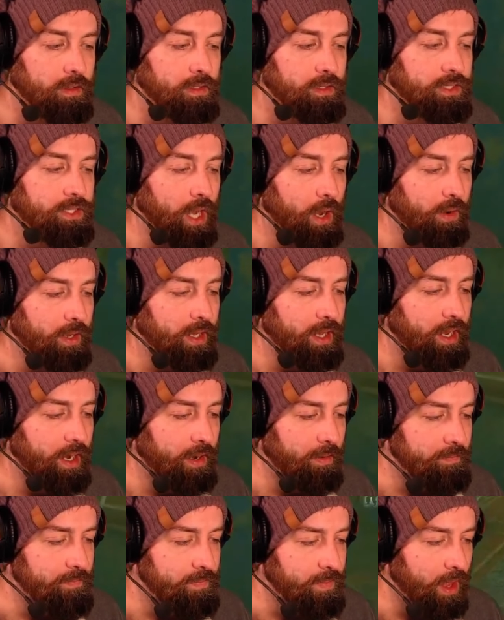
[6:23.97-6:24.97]
So
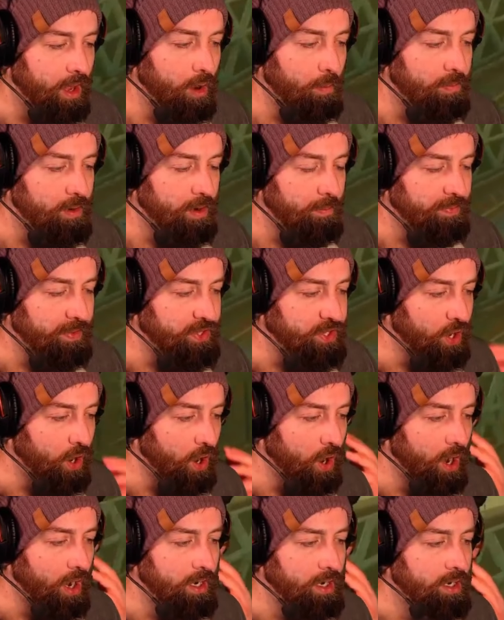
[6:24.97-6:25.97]
here, I open up the
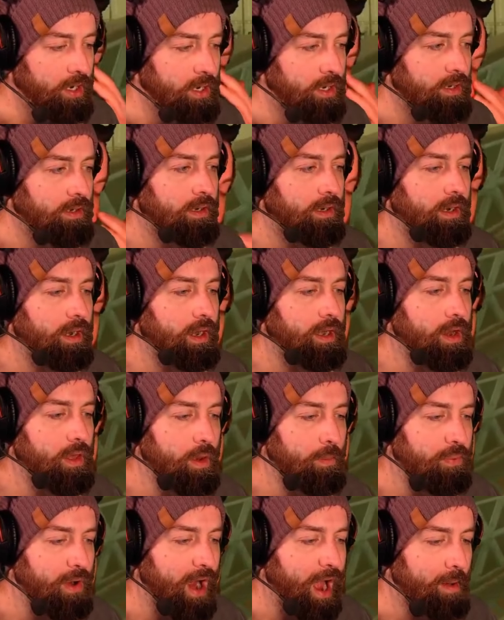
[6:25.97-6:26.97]
door. I know they're
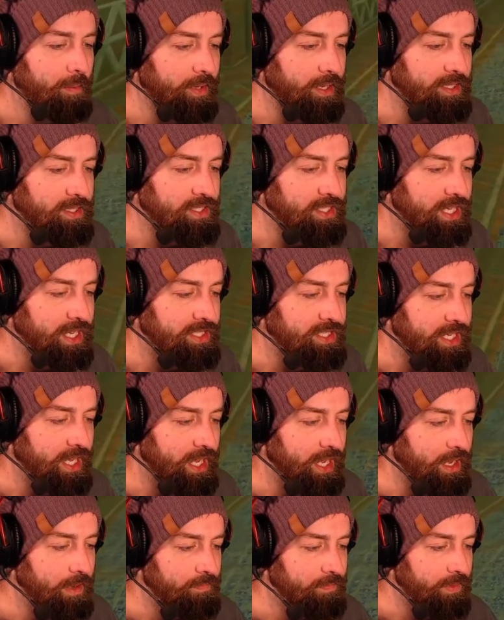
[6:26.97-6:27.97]
probably in
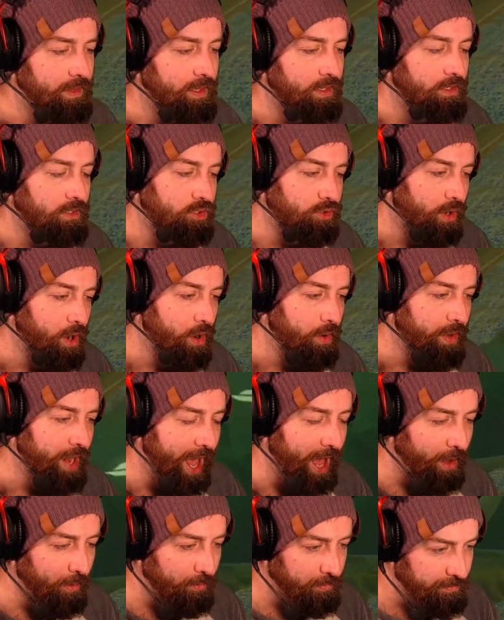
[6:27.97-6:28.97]
CC. Drone
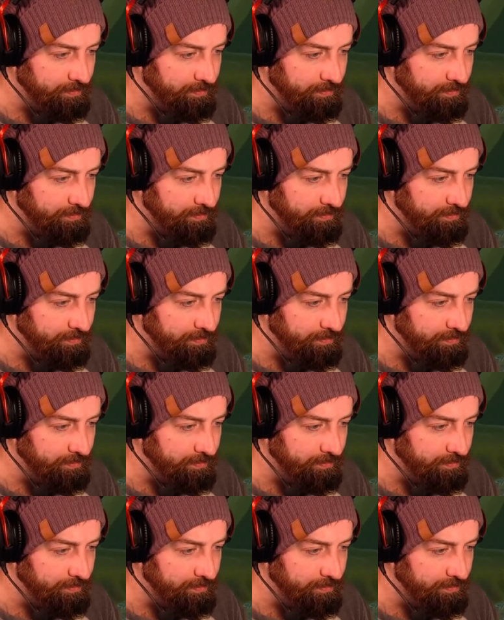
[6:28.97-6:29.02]
out.